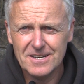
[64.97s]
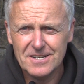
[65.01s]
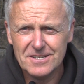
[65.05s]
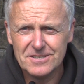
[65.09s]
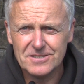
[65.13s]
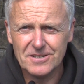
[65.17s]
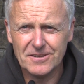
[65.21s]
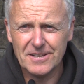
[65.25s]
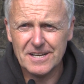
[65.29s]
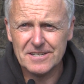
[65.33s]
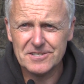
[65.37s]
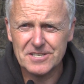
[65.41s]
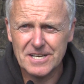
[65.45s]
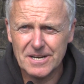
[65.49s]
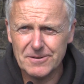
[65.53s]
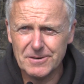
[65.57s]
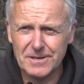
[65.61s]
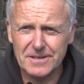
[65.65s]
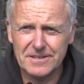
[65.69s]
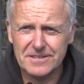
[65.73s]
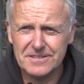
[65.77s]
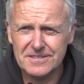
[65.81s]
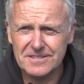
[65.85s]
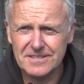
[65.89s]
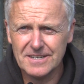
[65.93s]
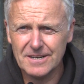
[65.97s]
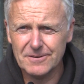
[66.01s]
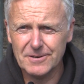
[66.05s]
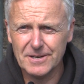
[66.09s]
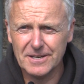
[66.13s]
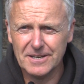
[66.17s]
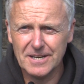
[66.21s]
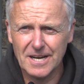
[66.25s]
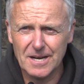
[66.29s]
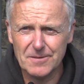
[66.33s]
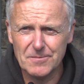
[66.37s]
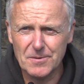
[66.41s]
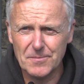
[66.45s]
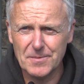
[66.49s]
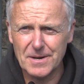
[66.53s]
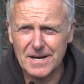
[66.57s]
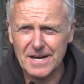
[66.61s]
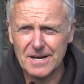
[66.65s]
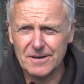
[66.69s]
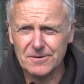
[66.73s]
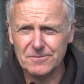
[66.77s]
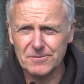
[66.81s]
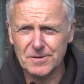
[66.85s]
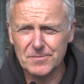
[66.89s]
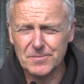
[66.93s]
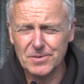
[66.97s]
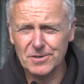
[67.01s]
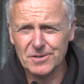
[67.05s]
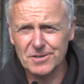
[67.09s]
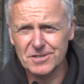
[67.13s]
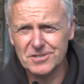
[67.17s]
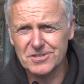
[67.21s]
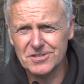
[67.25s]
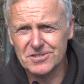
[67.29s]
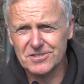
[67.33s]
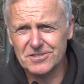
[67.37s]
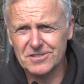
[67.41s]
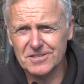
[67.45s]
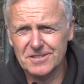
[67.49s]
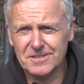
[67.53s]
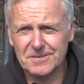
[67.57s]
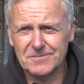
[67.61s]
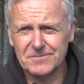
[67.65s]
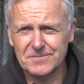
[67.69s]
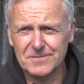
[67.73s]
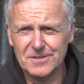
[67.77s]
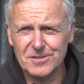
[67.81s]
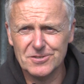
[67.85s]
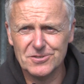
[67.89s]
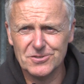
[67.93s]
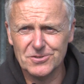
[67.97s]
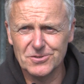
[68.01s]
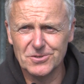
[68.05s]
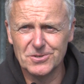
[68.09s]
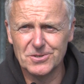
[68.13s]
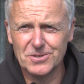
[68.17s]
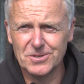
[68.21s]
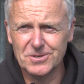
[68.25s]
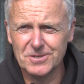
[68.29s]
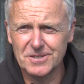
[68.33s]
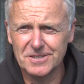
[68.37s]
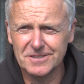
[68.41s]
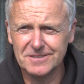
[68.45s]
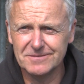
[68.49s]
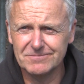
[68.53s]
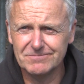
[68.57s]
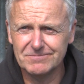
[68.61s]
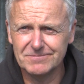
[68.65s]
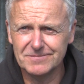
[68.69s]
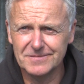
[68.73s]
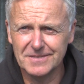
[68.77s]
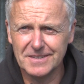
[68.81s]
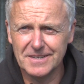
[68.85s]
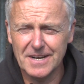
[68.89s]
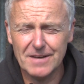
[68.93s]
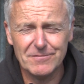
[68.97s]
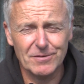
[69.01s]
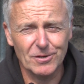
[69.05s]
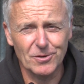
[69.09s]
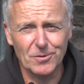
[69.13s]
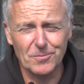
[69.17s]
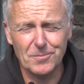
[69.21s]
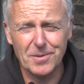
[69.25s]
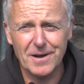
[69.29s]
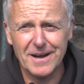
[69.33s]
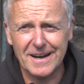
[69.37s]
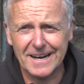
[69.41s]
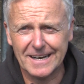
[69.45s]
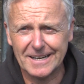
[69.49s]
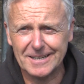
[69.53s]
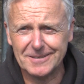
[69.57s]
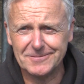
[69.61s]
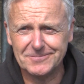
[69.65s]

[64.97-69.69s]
So that's how it came about. We purchased the saw and never looked back.